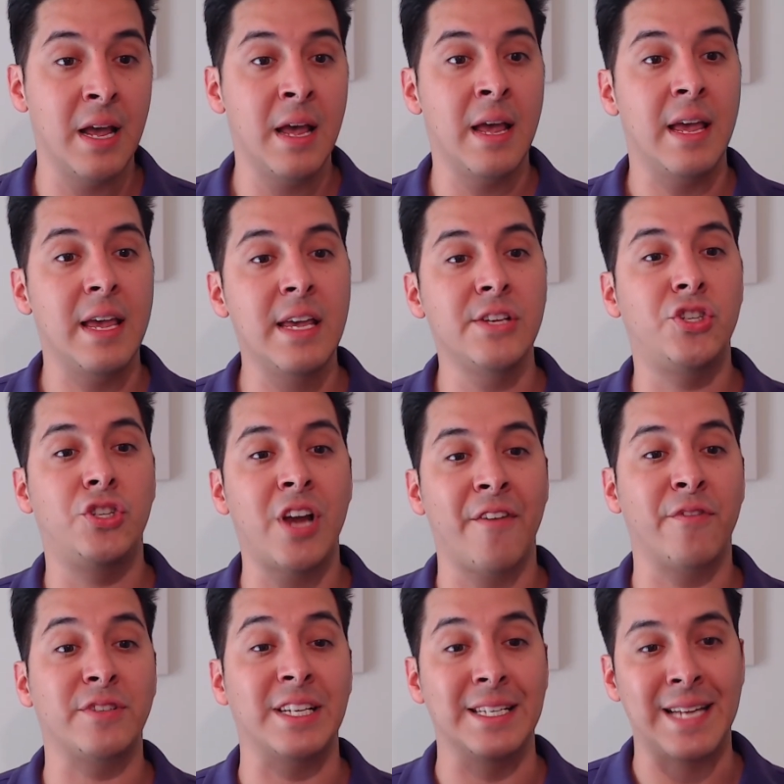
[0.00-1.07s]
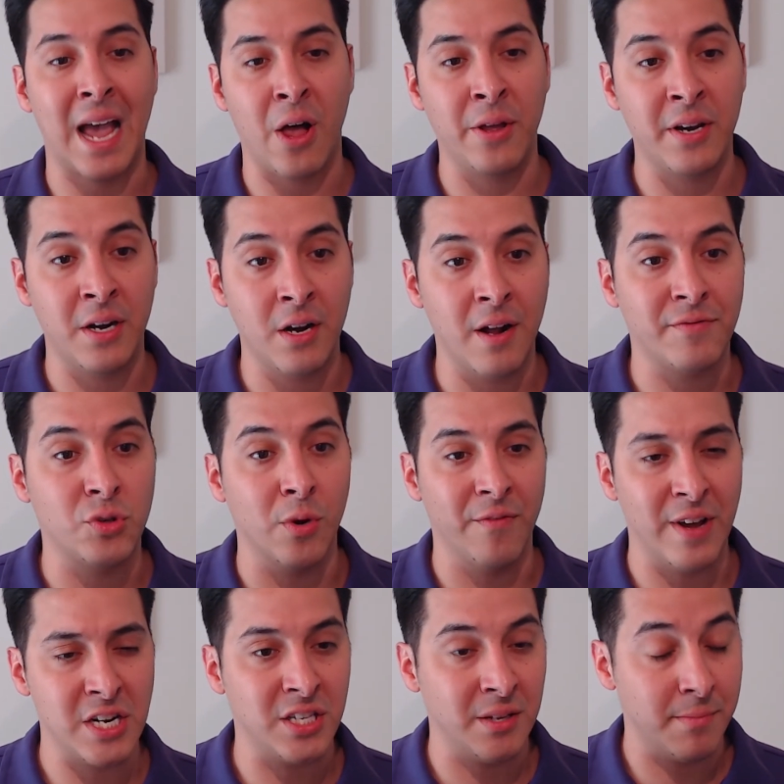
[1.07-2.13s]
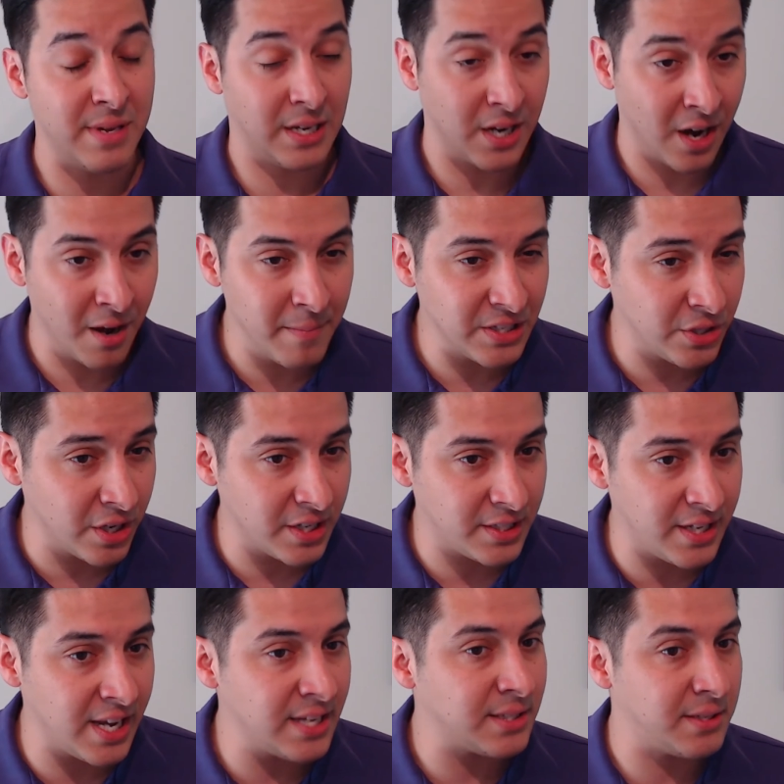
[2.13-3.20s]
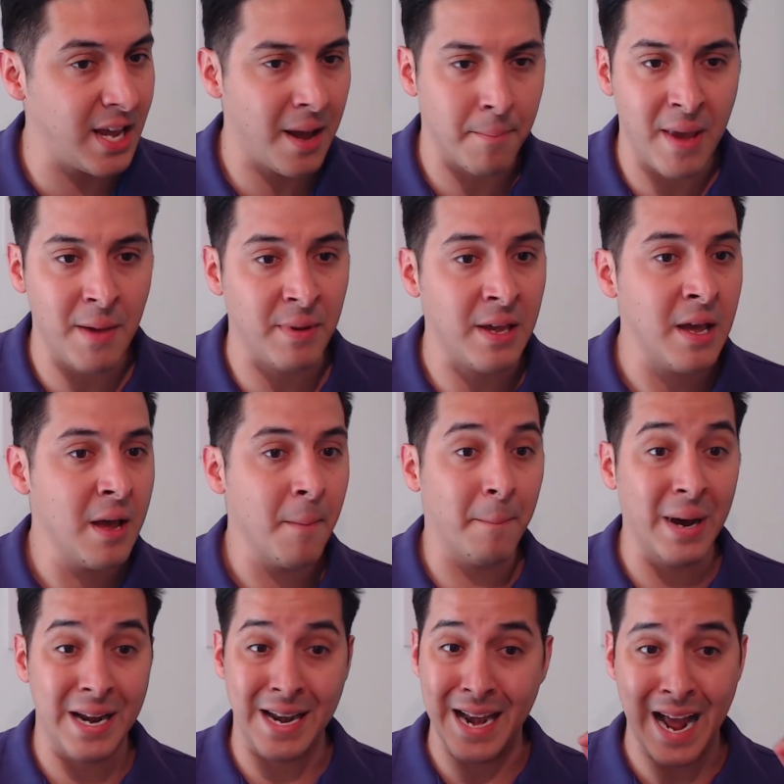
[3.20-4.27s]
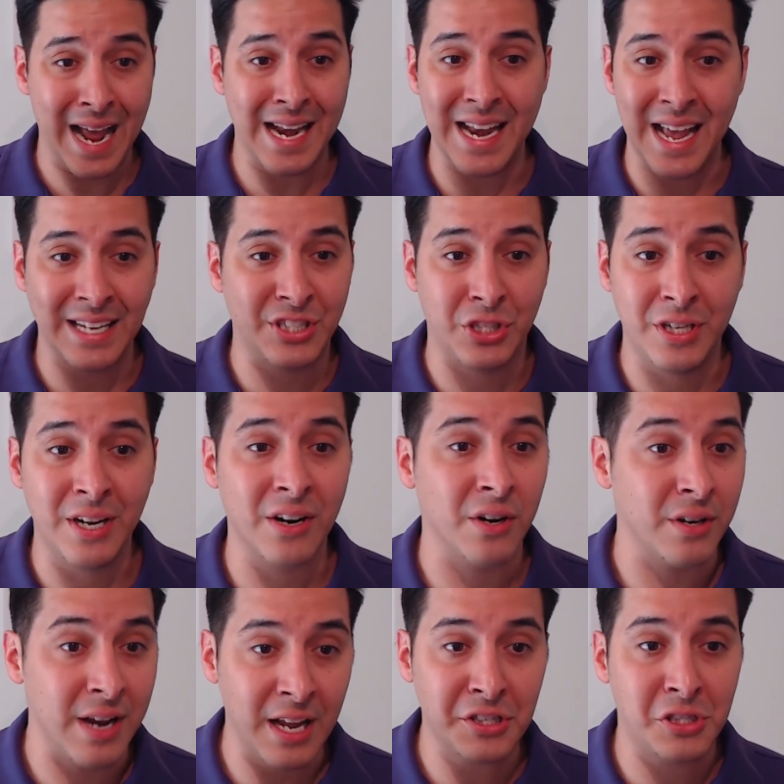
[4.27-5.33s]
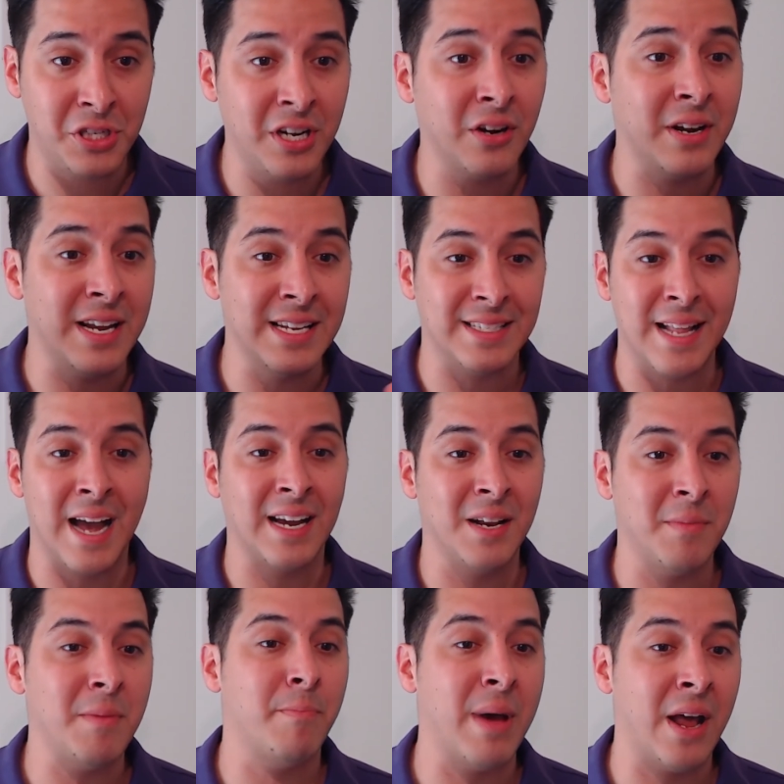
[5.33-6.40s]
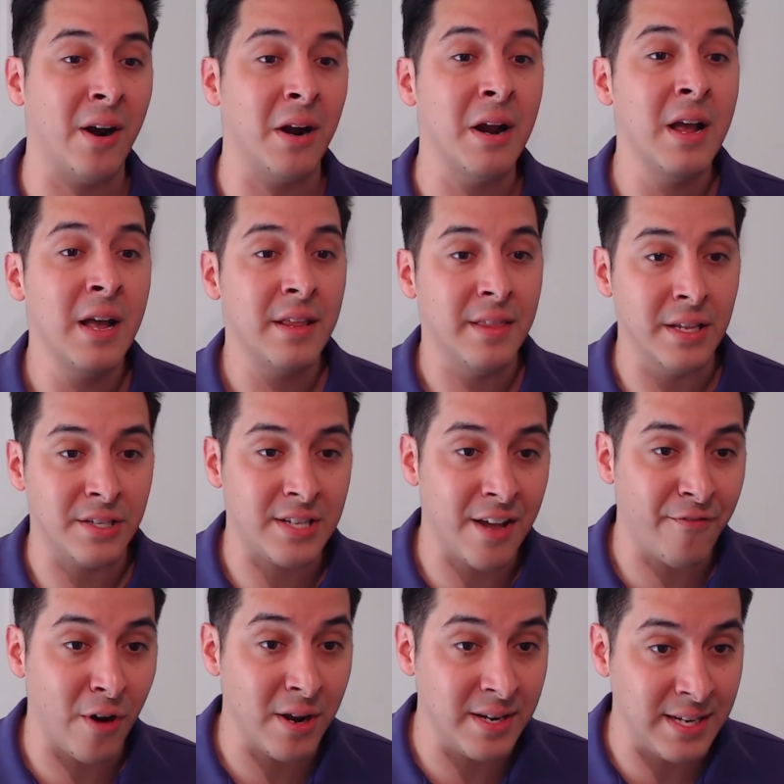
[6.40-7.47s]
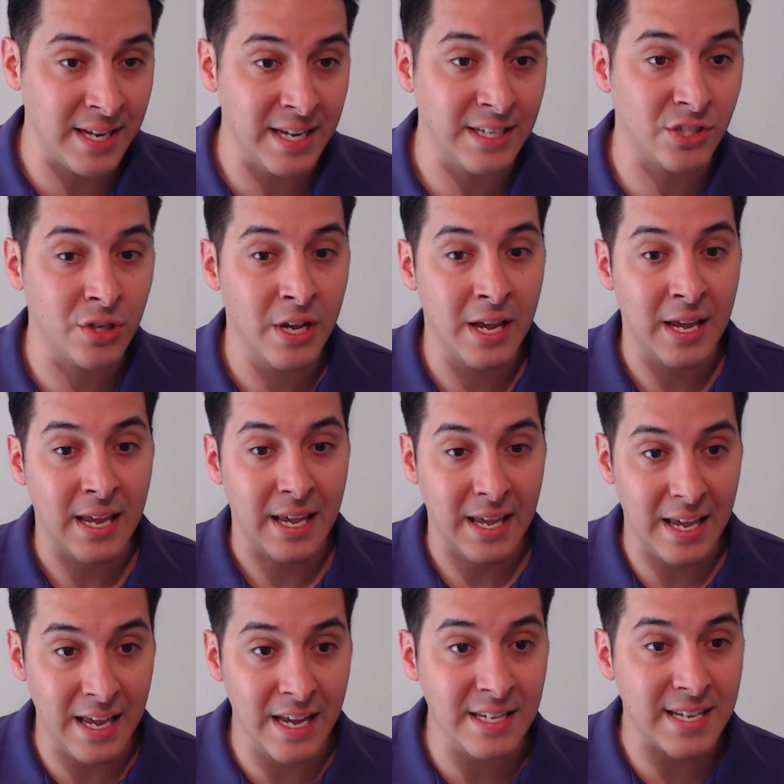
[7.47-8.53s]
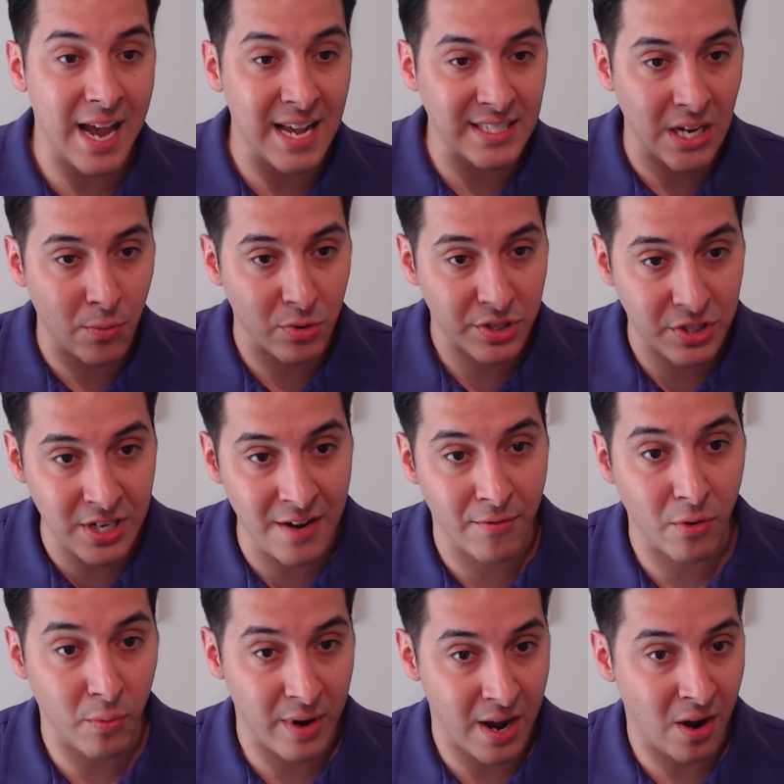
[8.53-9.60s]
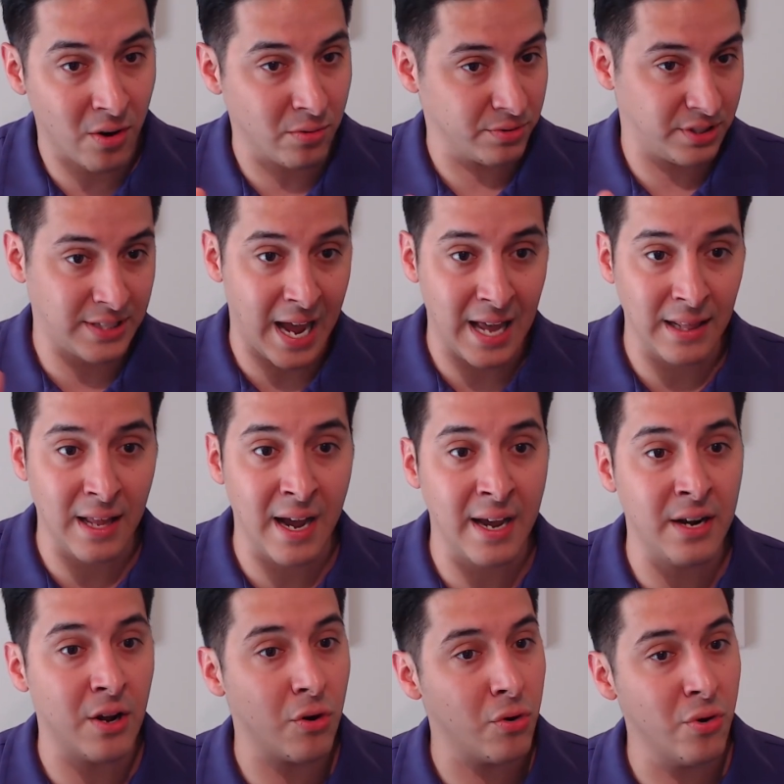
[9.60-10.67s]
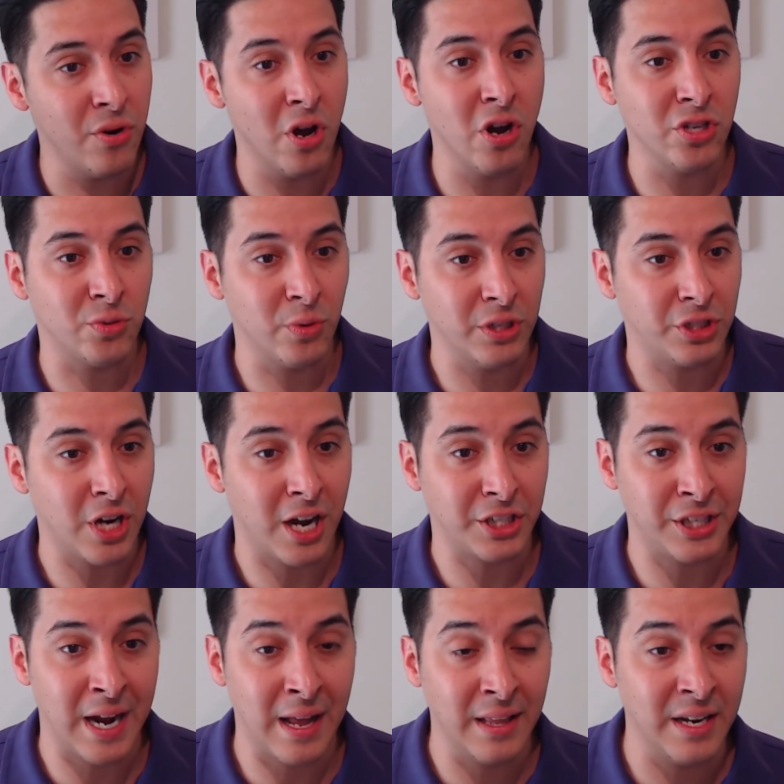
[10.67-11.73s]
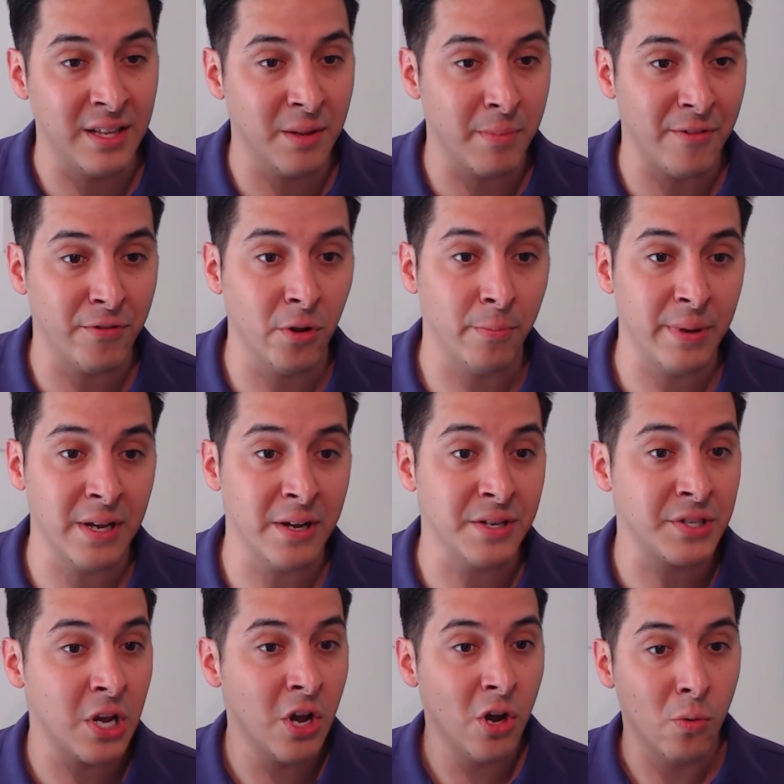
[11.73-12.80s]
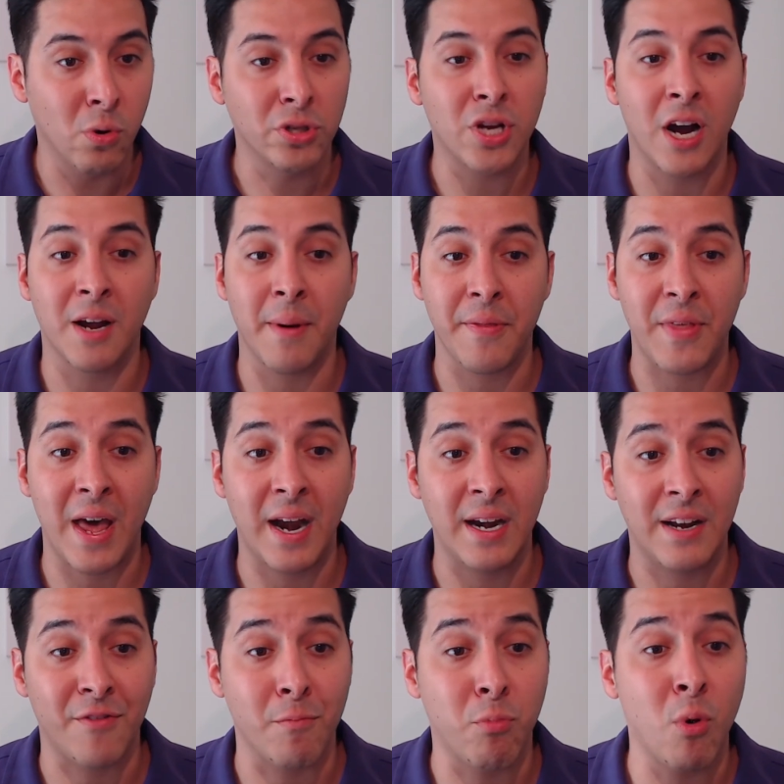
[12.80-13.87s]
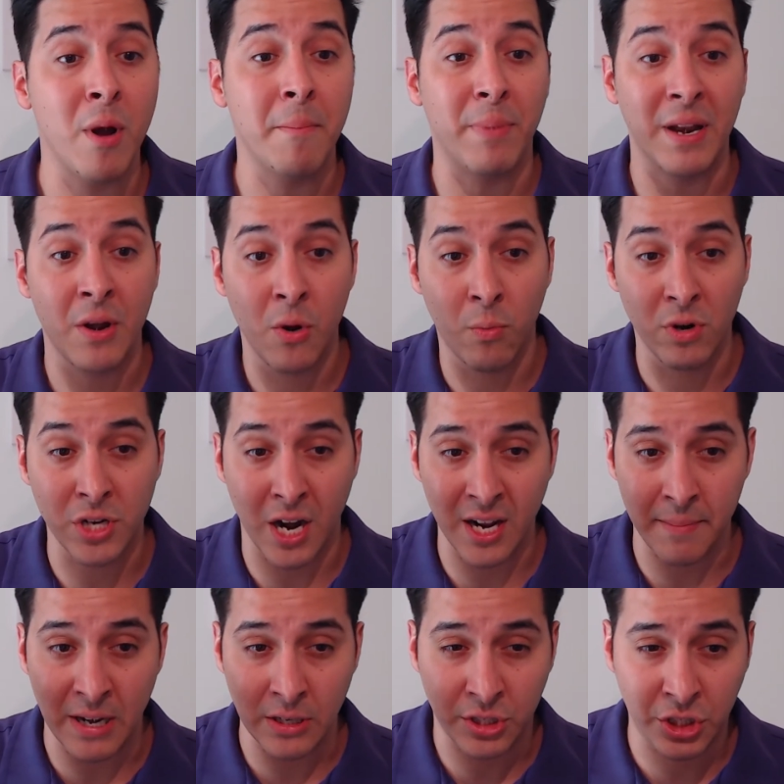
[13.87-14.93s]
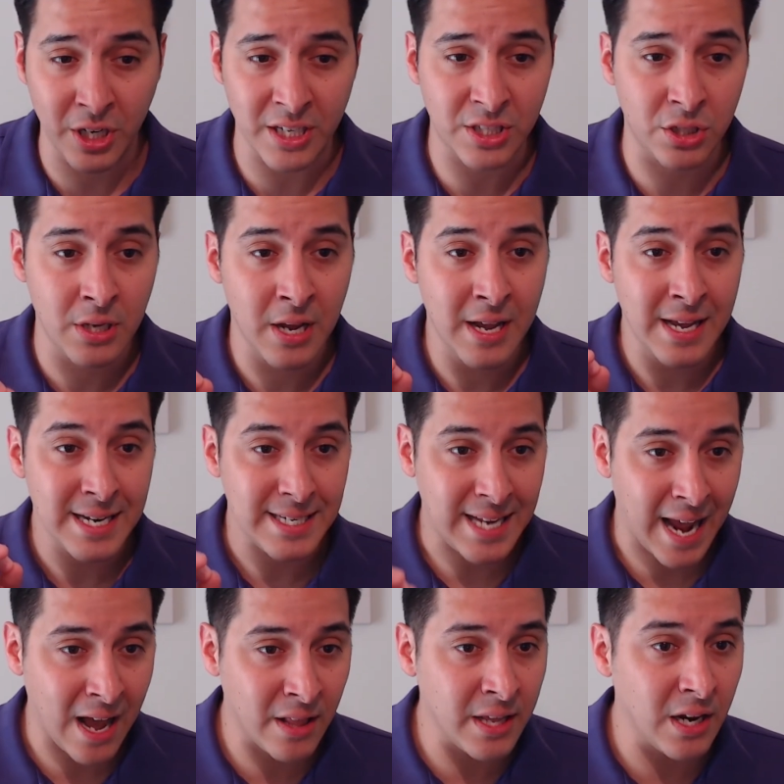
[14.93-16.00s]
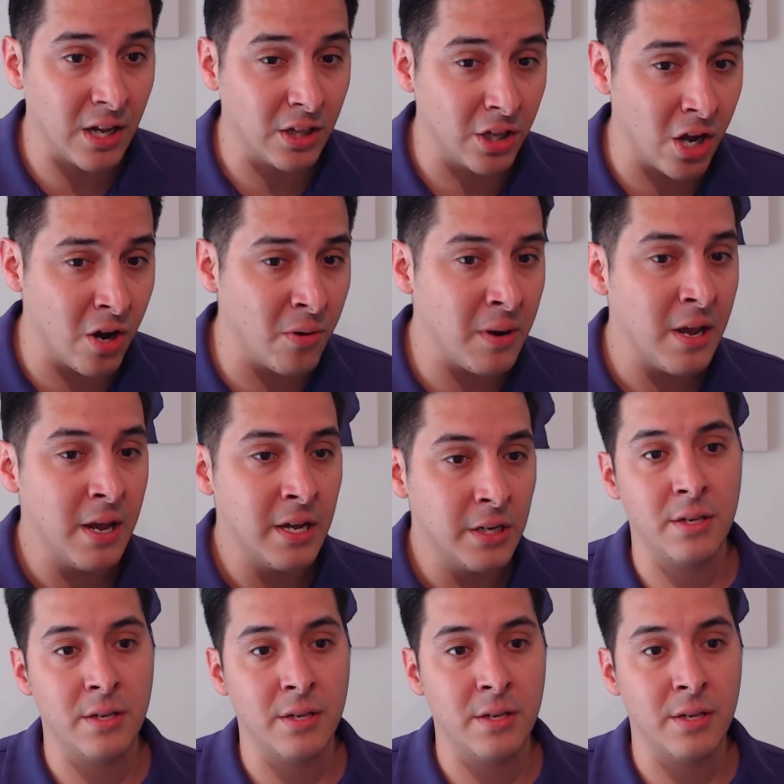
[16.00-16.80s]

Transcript: Is Jefferson talented enough to eventually become as good as Diggs? Yeah, maybe. But not next year. Next year, he is not going to be better than Stephon Diggs is as a receiver. Now, stat line, who knows what Josh Allen and the Buffalo Bills, we'll talk about that at a different point. But we're talking about just talent alone.